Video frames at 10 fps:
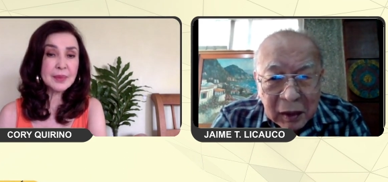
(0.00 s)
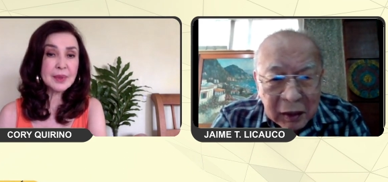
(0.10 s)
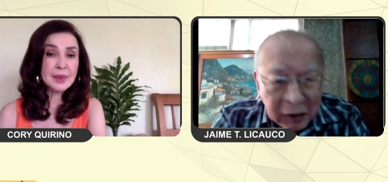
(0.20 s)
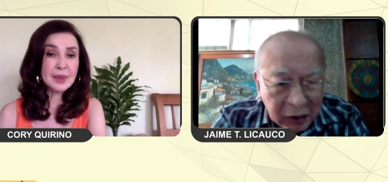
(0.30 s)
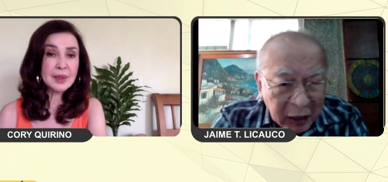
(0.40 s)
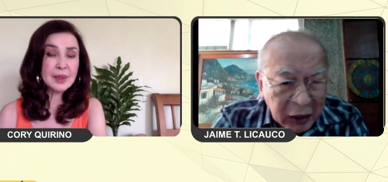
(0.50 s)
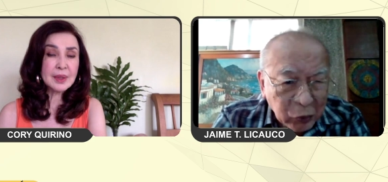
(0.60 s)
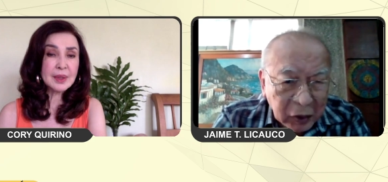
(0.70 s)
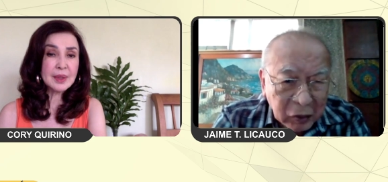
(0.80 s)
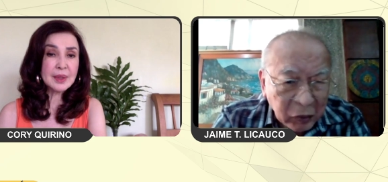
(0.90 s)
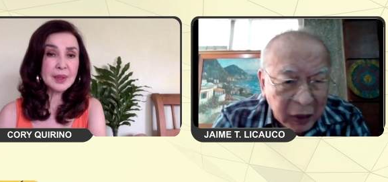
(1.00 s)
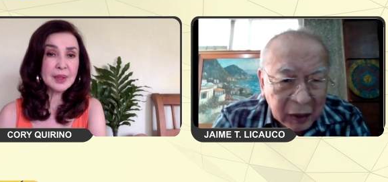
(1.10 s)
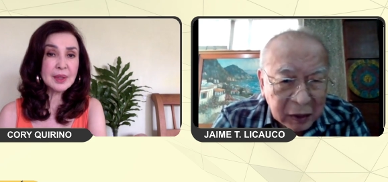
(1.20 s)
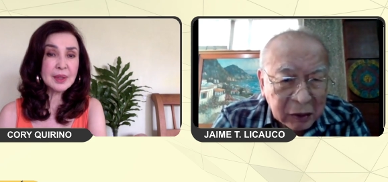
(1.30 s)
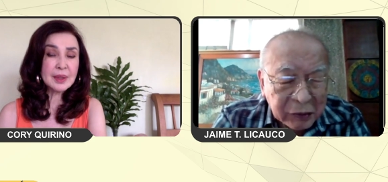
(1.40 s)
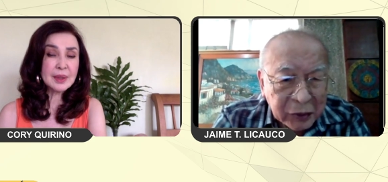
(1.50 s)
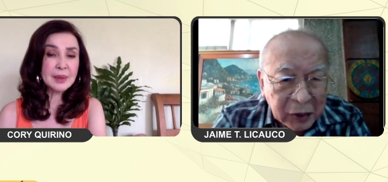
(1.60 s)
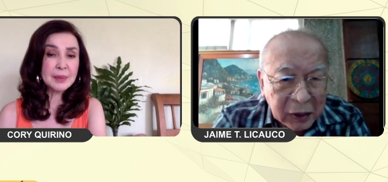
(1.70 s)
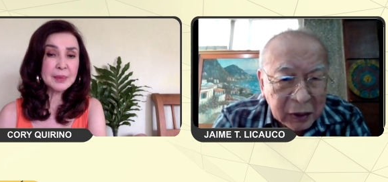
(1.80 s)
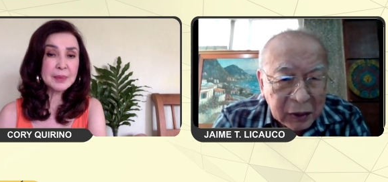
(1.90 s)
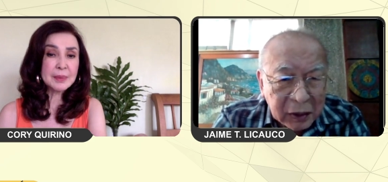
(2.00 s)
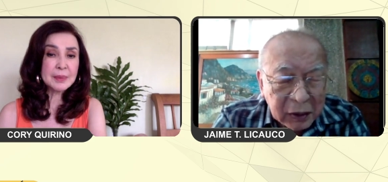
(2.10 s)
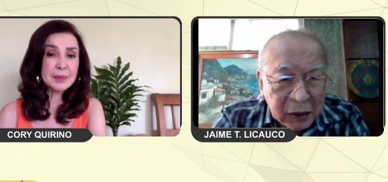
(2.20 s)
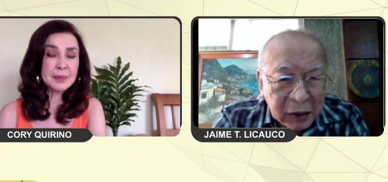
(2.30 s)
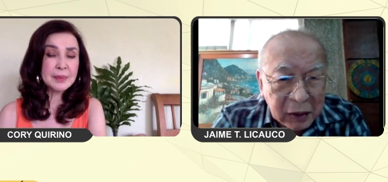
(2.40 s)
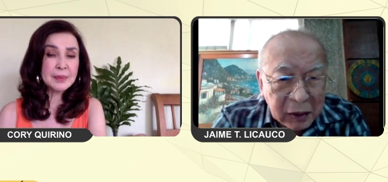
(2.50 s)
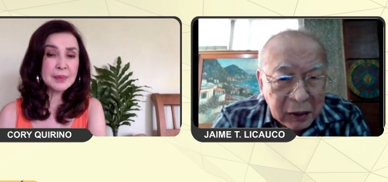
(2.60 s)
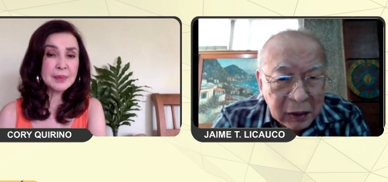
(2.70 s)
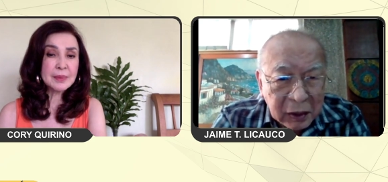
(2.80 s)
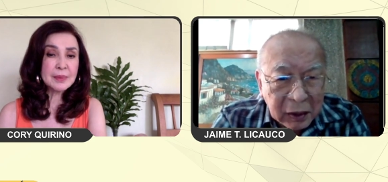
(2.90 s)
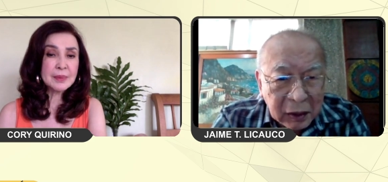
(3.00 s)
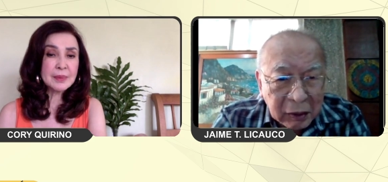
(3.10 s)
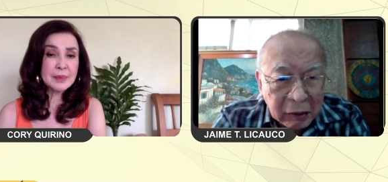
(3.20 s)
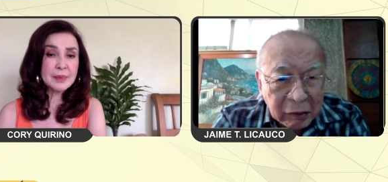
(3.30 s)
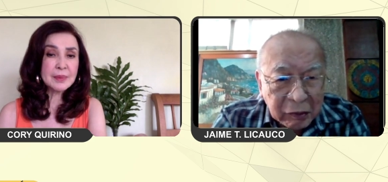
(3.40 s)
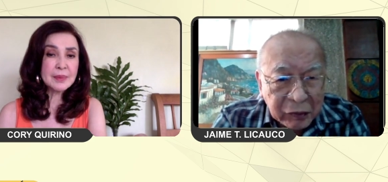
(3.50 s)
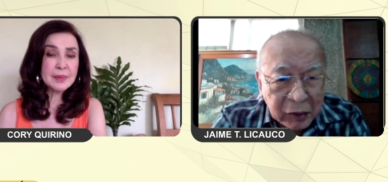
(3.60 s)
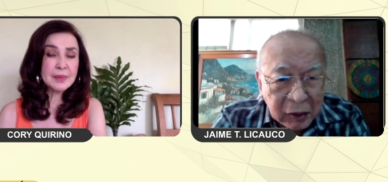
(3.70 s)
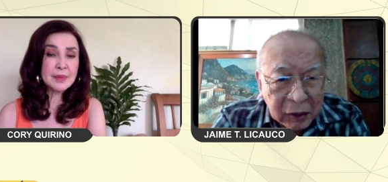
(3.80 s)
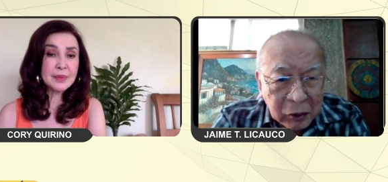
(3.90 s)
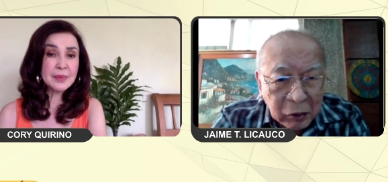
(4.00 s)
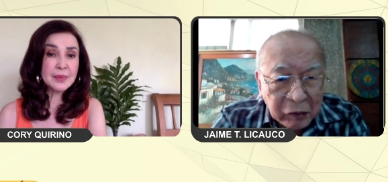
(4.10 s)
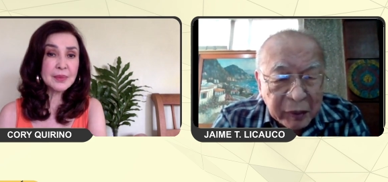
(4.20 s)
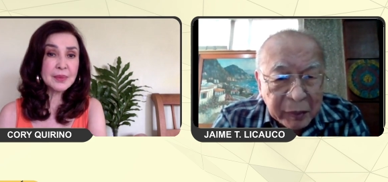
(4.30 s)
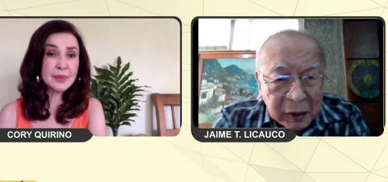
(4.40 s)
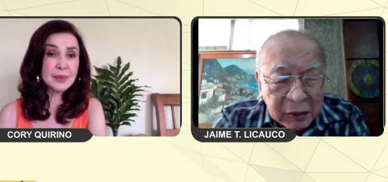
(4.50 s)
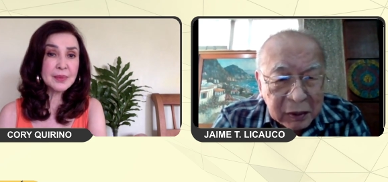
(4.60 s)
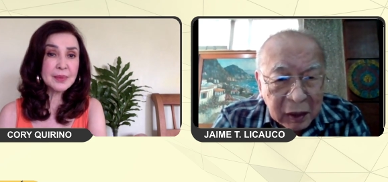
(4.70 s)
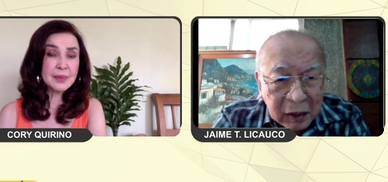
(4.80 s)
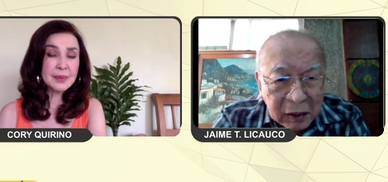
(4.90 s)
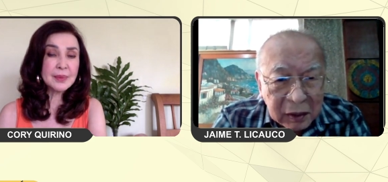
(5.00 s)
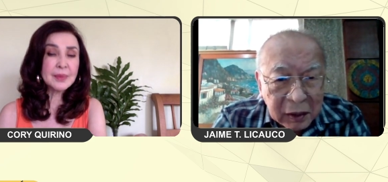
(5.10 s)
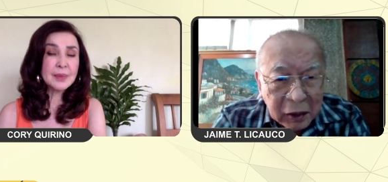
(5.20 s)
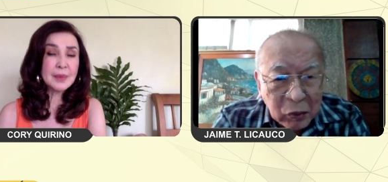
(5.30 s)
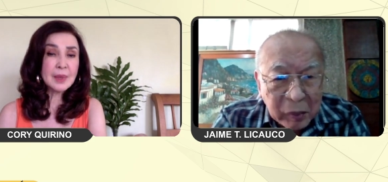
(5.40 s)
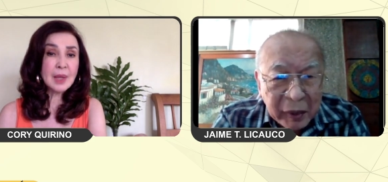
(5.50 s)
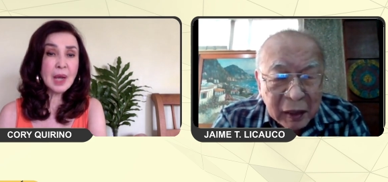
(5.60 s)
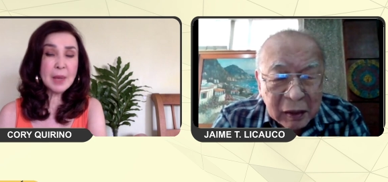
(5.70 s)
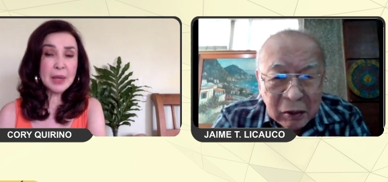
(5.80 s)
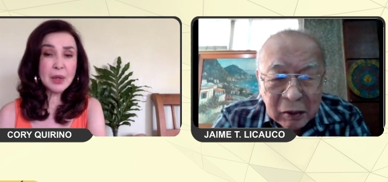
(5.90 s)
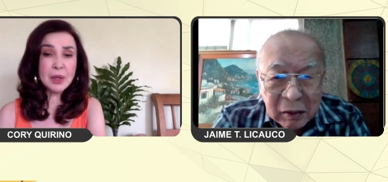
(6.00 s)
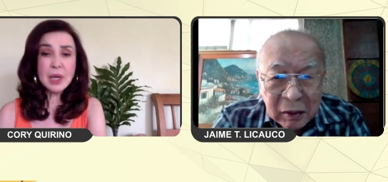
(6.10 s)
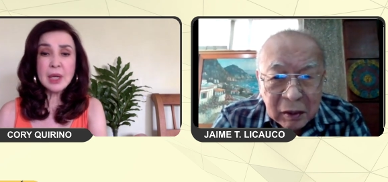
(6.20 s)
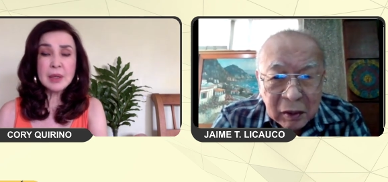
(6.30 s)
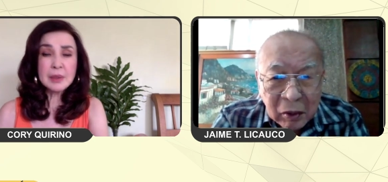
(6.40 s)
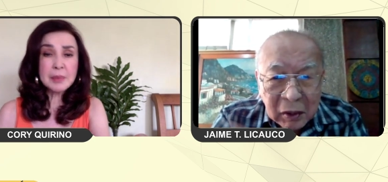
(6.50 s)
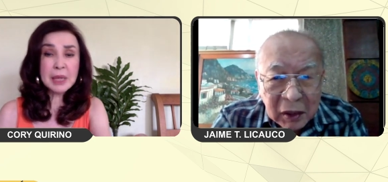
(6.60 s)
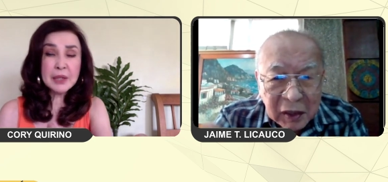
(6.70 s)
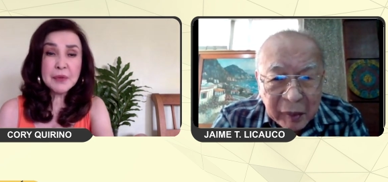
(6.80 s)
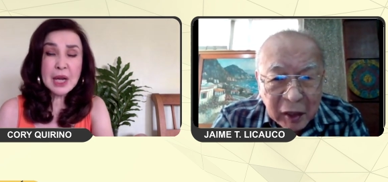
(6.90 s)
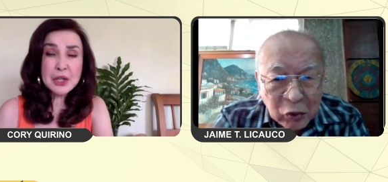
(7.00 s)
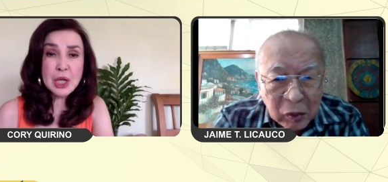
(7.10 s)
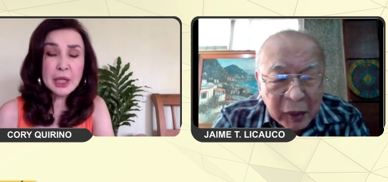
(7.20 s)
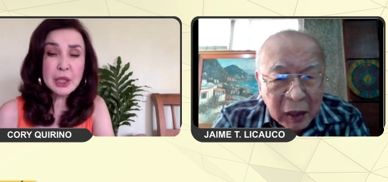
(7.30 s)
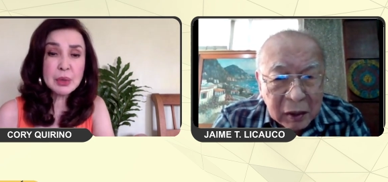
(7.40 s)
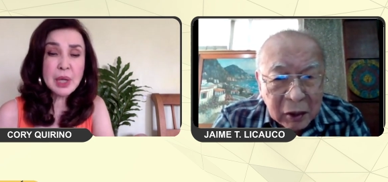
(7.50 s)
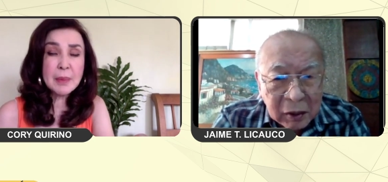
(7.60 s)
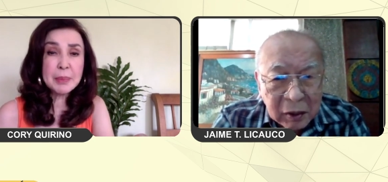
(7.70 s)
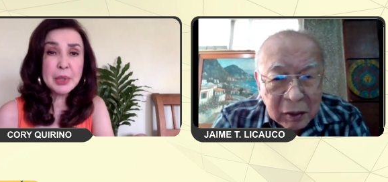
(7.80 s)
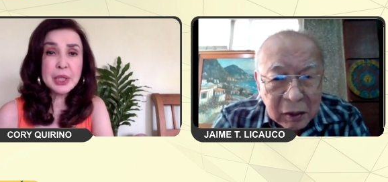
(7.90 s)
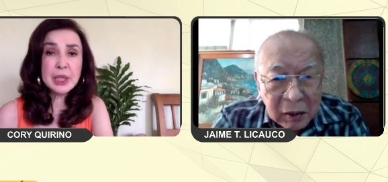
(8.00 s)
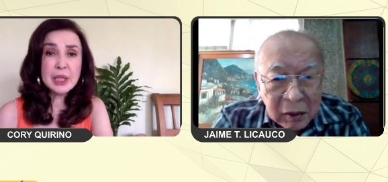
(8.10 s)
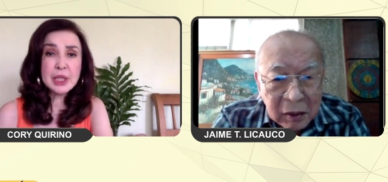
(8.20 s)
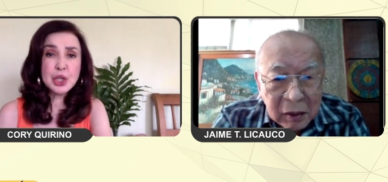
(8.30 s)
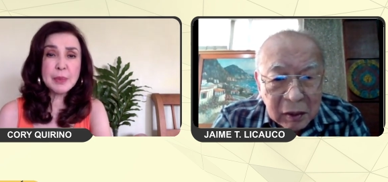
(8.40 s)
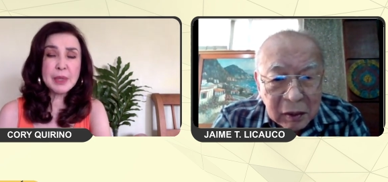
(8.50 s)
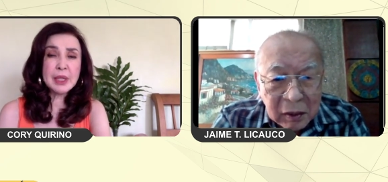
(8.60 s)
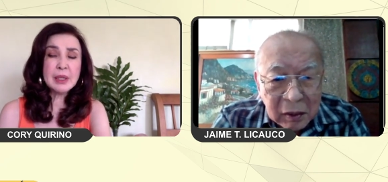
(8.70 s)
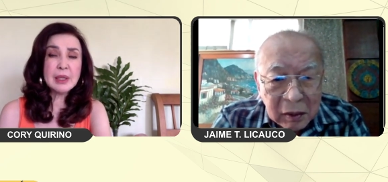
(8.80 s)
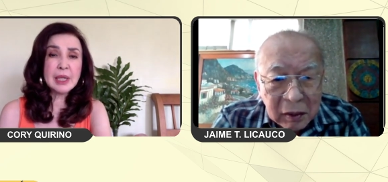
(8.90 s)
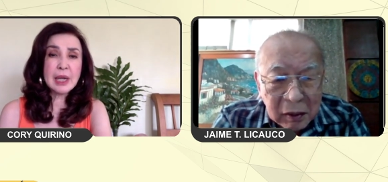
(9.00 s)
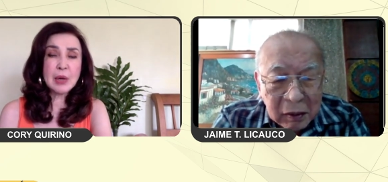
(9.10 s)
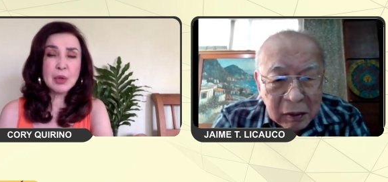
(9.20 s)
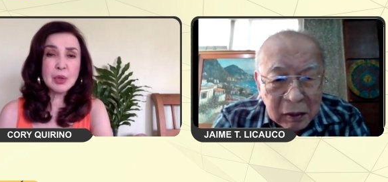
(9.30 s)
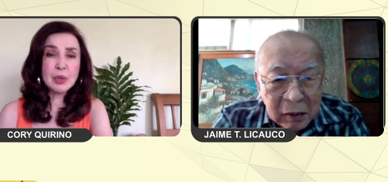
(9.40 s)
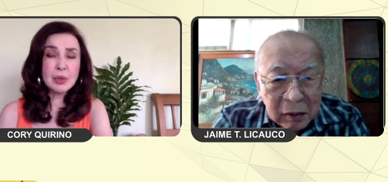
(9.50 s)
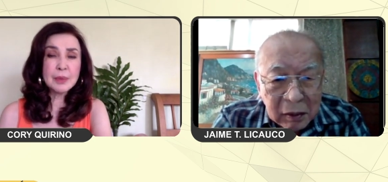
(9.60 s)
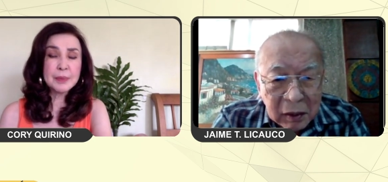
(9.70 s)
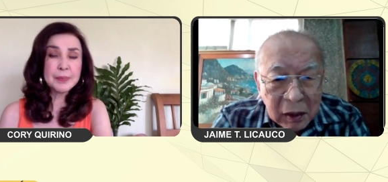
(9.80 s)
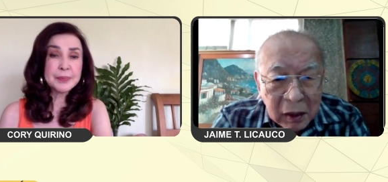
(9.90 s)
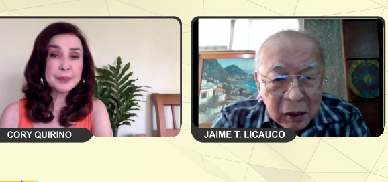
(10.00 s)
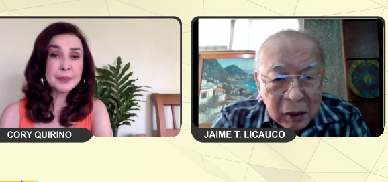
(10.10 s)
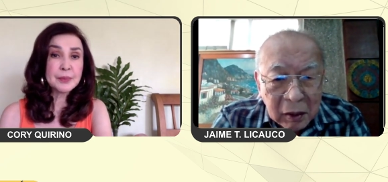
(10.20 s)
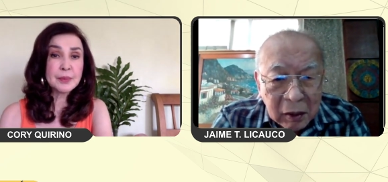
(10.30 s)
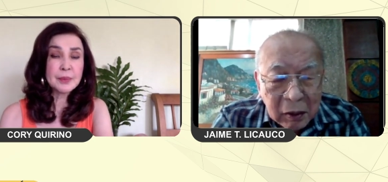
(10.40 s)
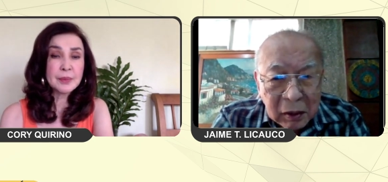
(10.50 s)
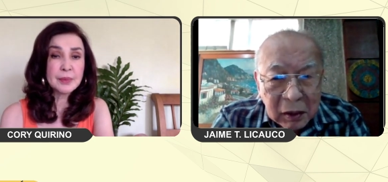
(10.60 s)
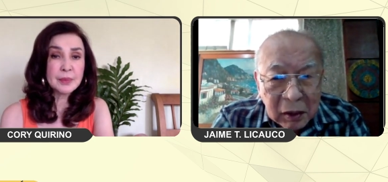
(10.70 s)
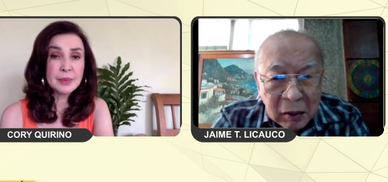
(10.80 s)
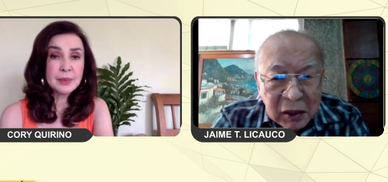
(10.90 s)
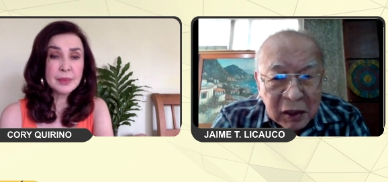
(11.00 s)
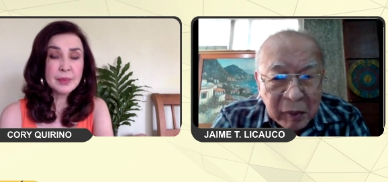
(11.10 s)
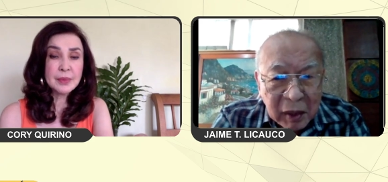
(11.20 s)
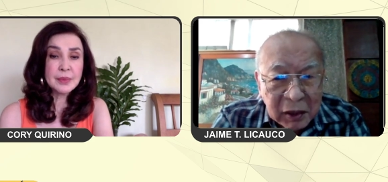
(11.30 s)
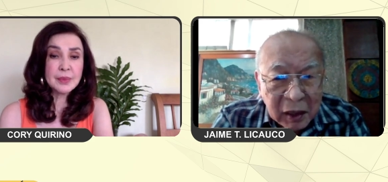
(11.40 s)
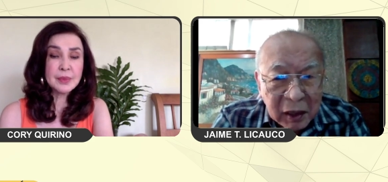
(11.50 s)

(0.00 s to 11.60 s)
Speaker 1: I think the last week weekend of, uh, of uh, November. It will
Speaker 2: be held. All the seminars will be held. Number ni Jimmy Licauco.
Speaker 1: All all the seminars